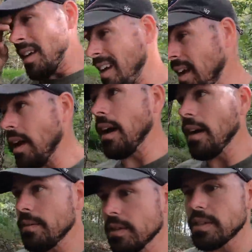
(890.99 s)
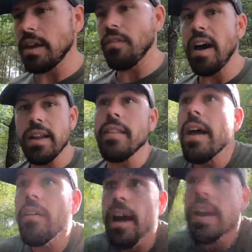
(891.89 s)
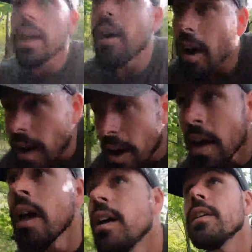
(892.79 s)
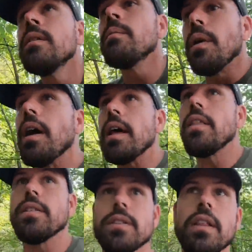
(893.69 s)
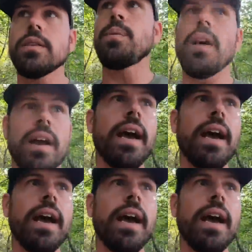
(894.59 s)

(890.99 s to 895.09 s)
And just not finding that right now. But there's another spot I